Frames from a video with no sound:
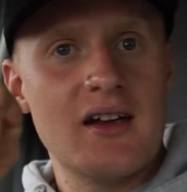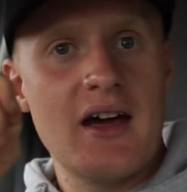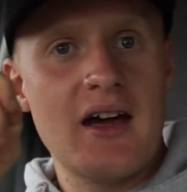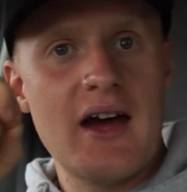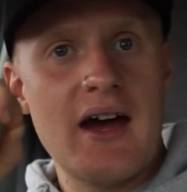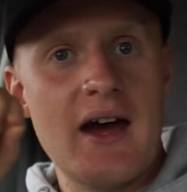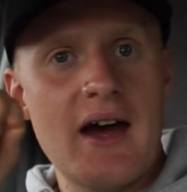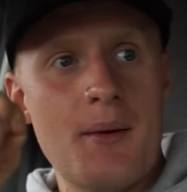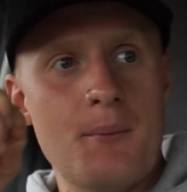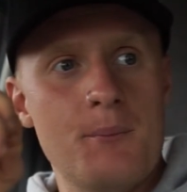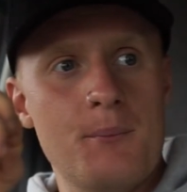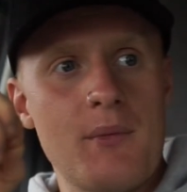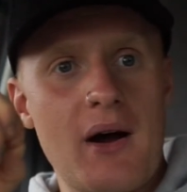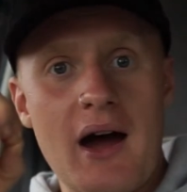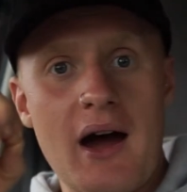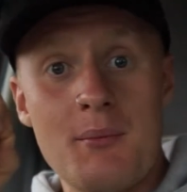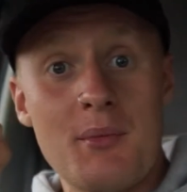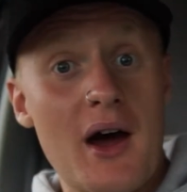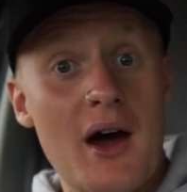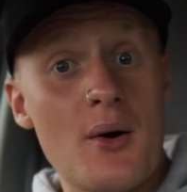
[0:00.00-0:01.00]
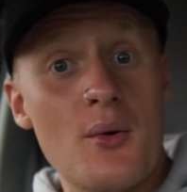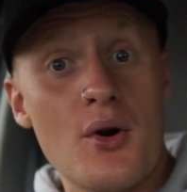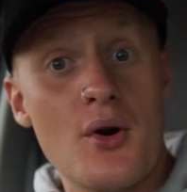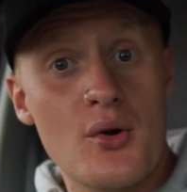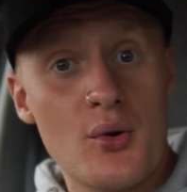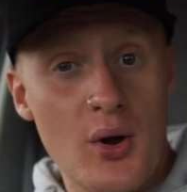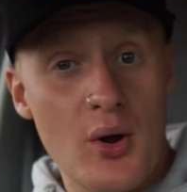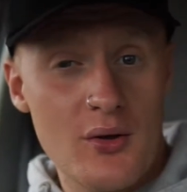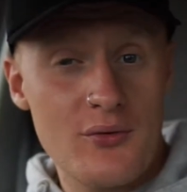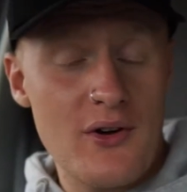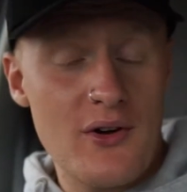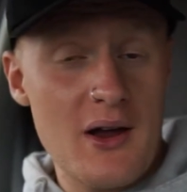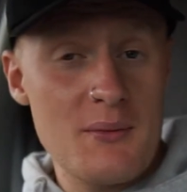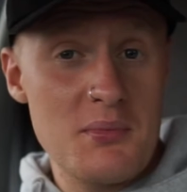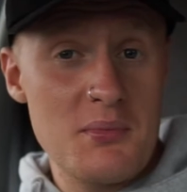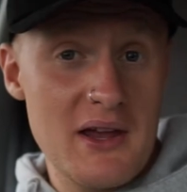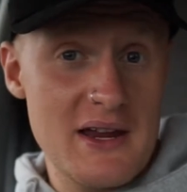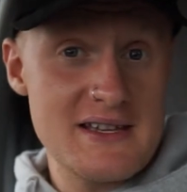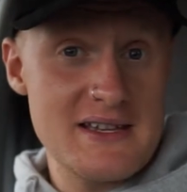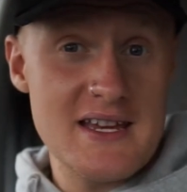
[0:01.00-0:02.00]
I'm now a qualified
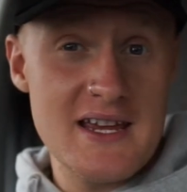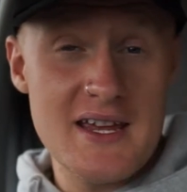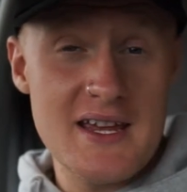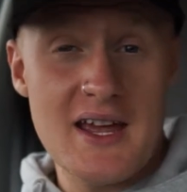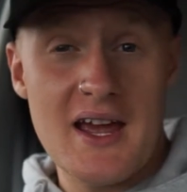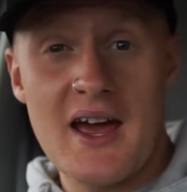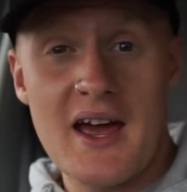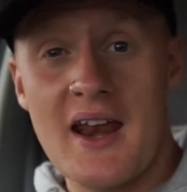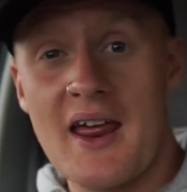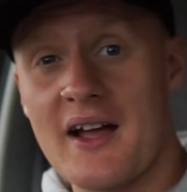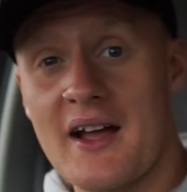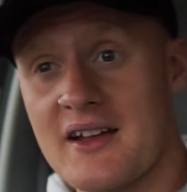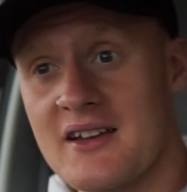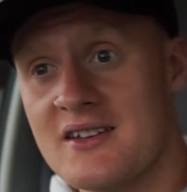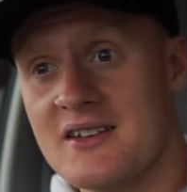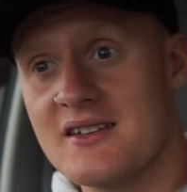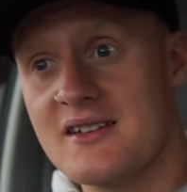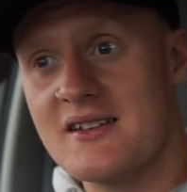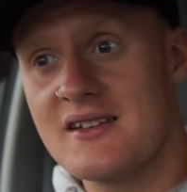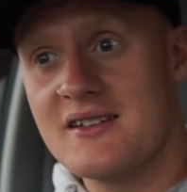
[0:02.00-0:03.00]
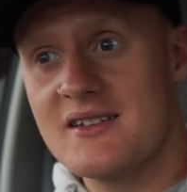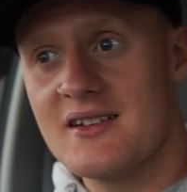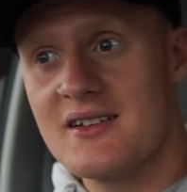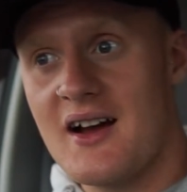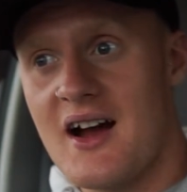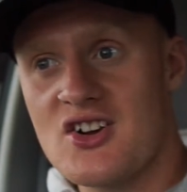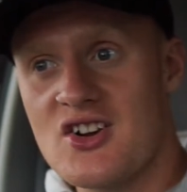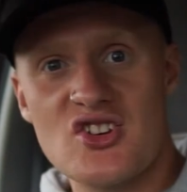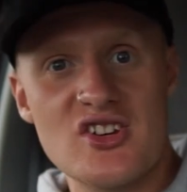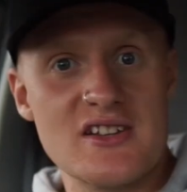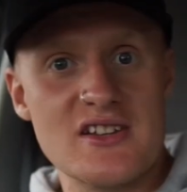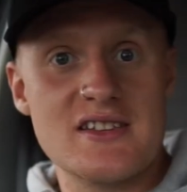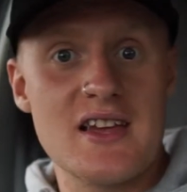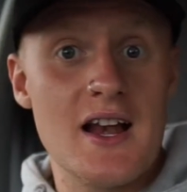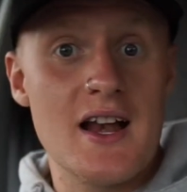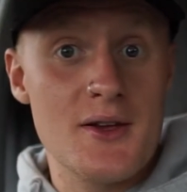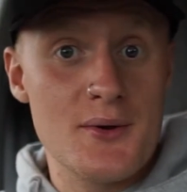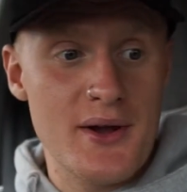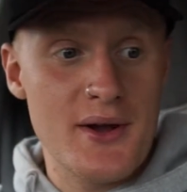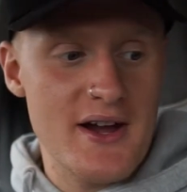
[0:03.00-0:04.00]
PT, and I can actually
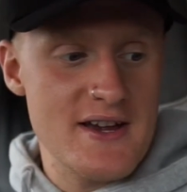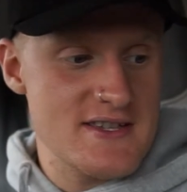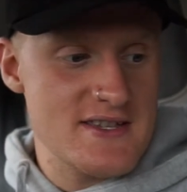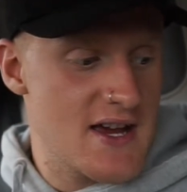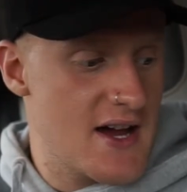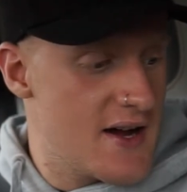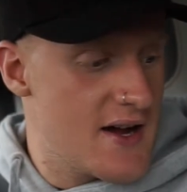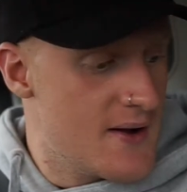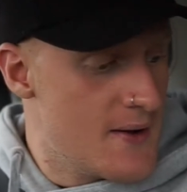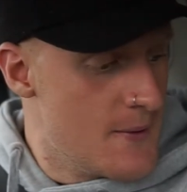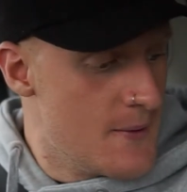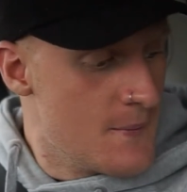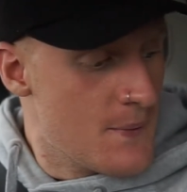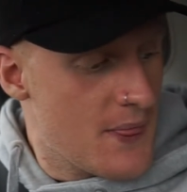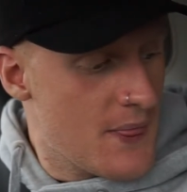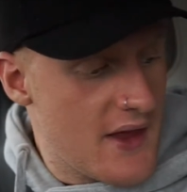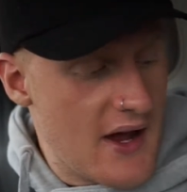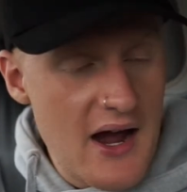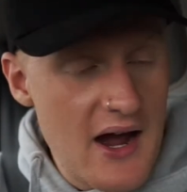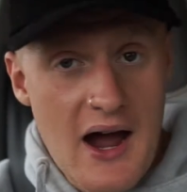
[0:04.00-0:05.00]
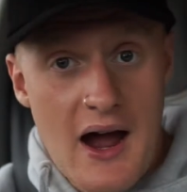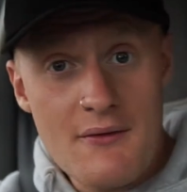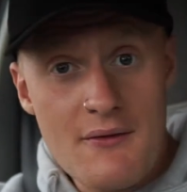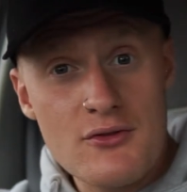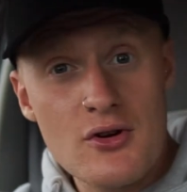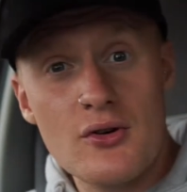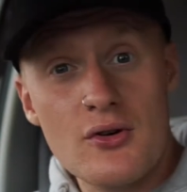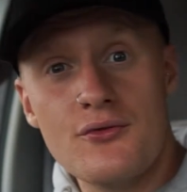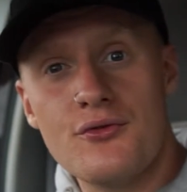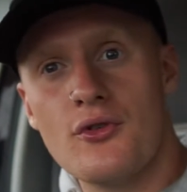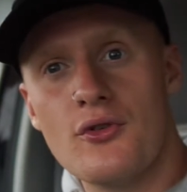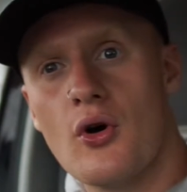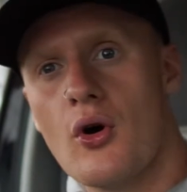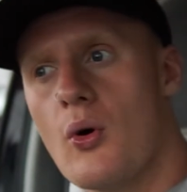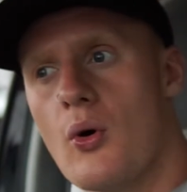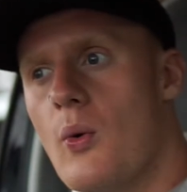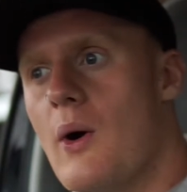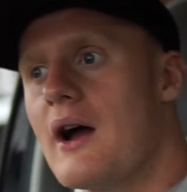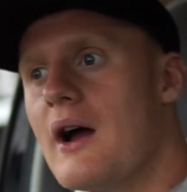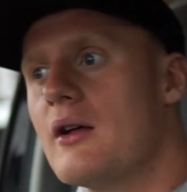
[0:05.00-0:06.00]
tell you guys that. I have known for a
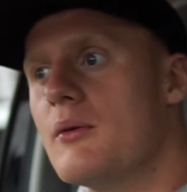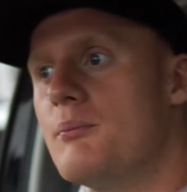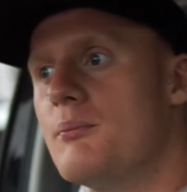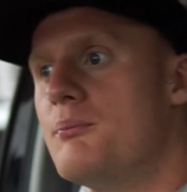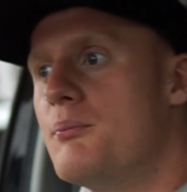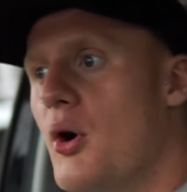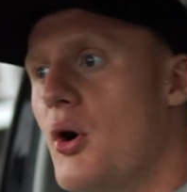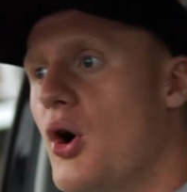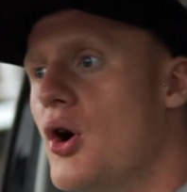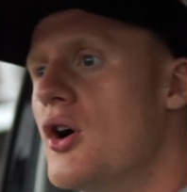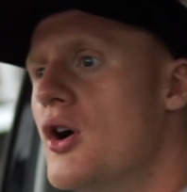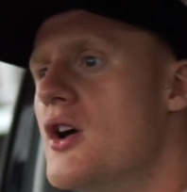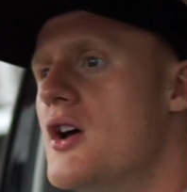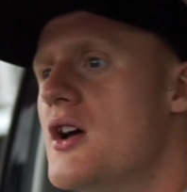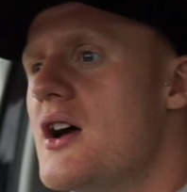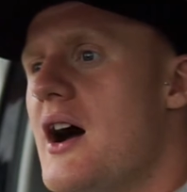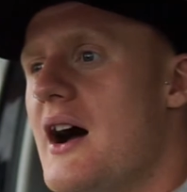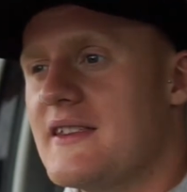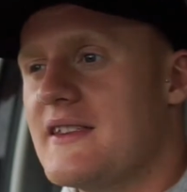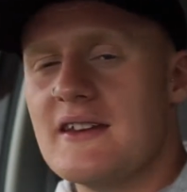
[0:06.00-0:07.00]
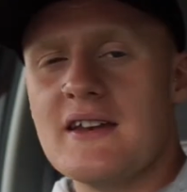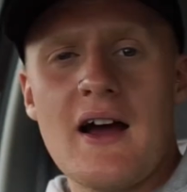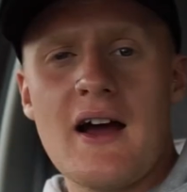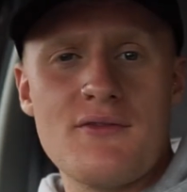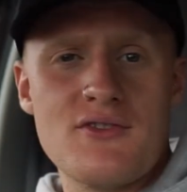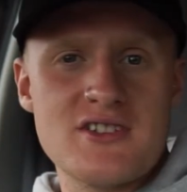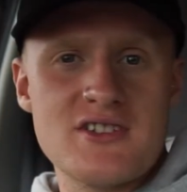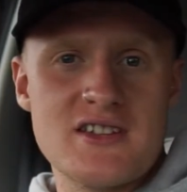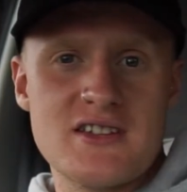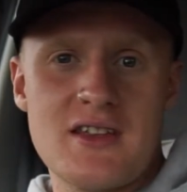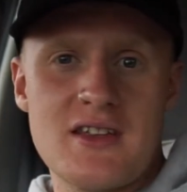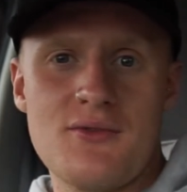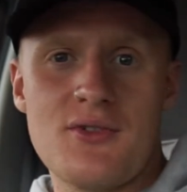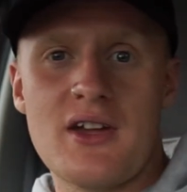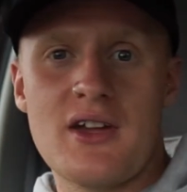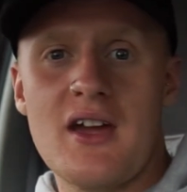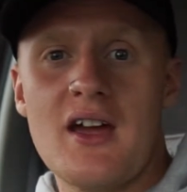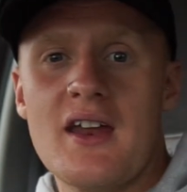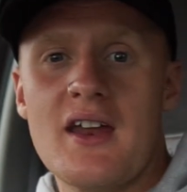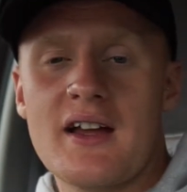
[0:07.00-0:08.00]
while, but I didn't have the
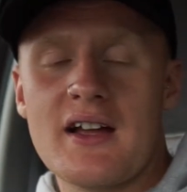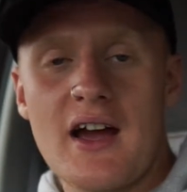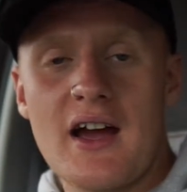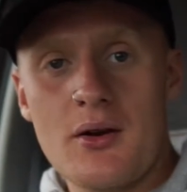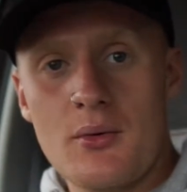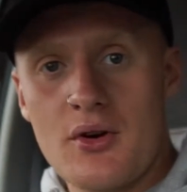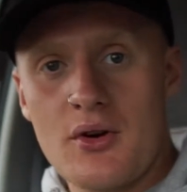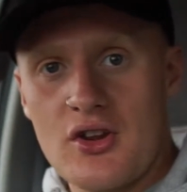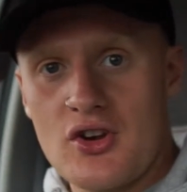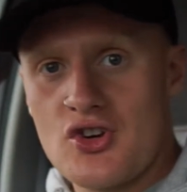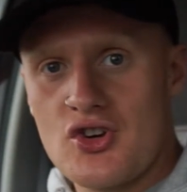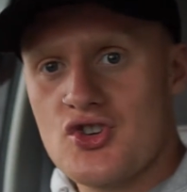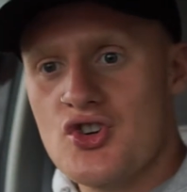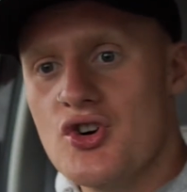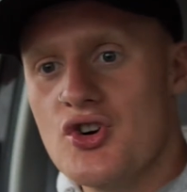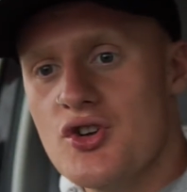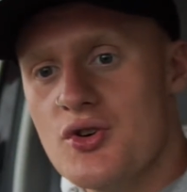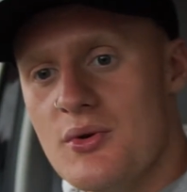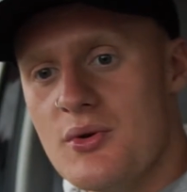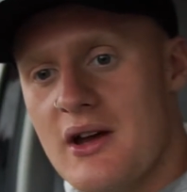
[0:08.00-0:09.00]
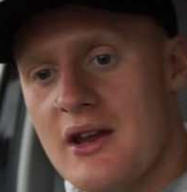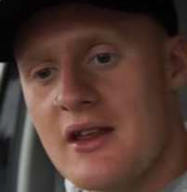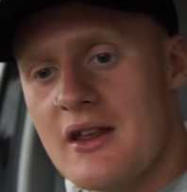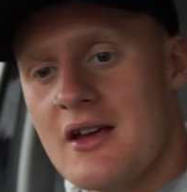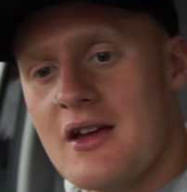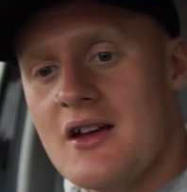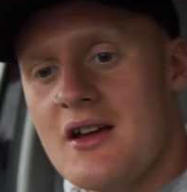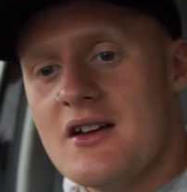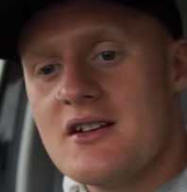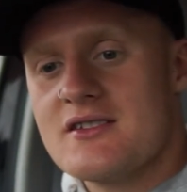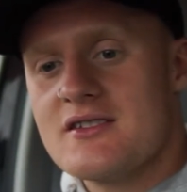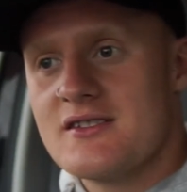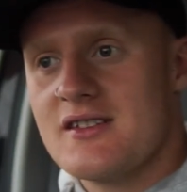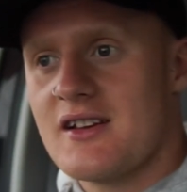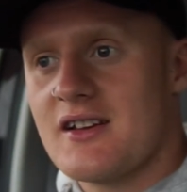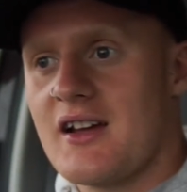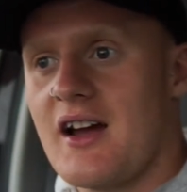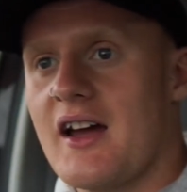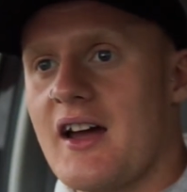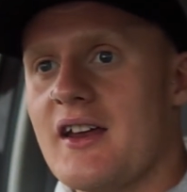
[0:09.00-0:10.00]
certificate, and I kind of wanted to show you it
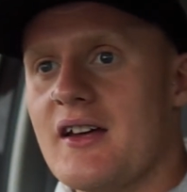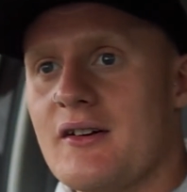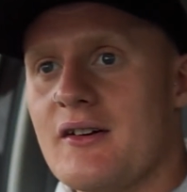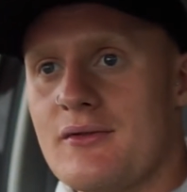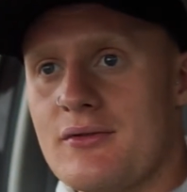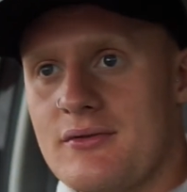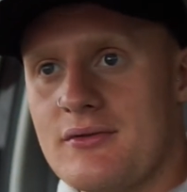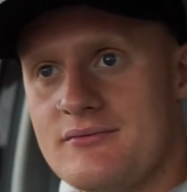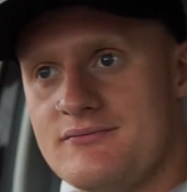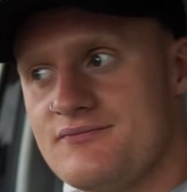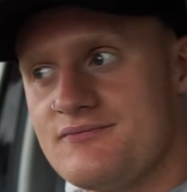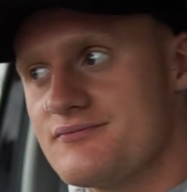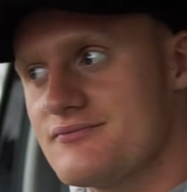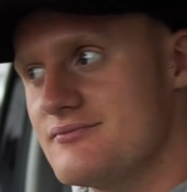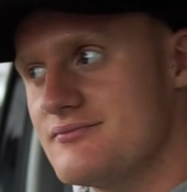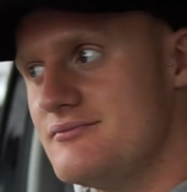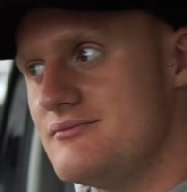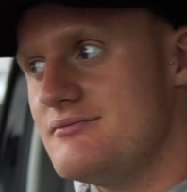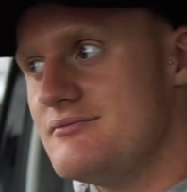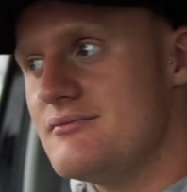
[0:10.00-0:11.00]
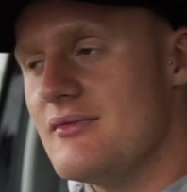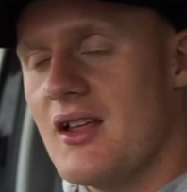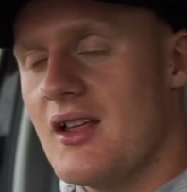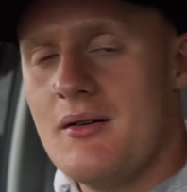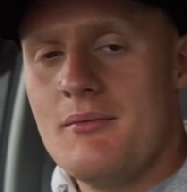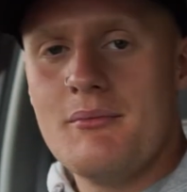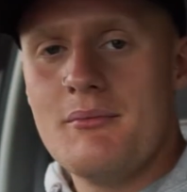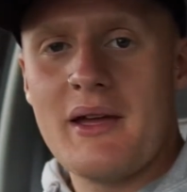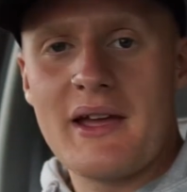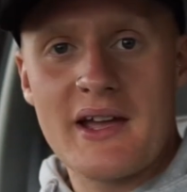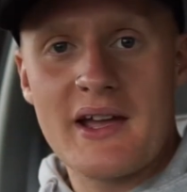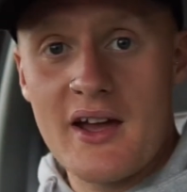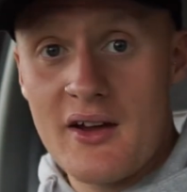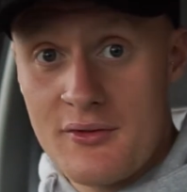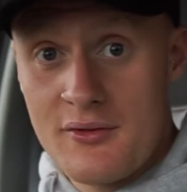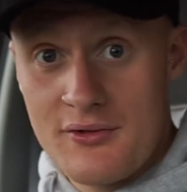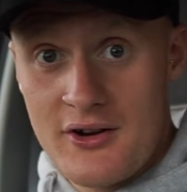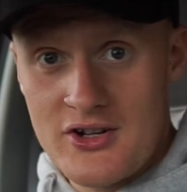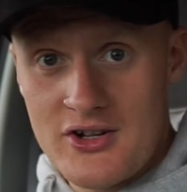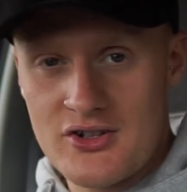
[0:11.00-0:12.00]
to kind of make it
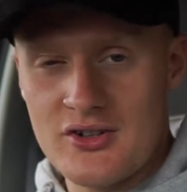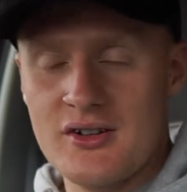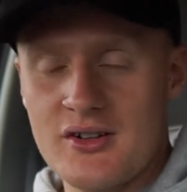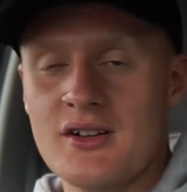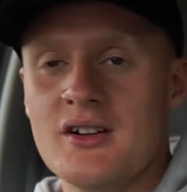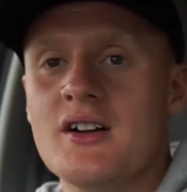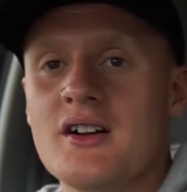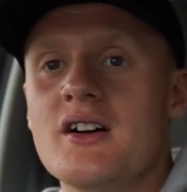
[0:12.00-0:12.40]
official.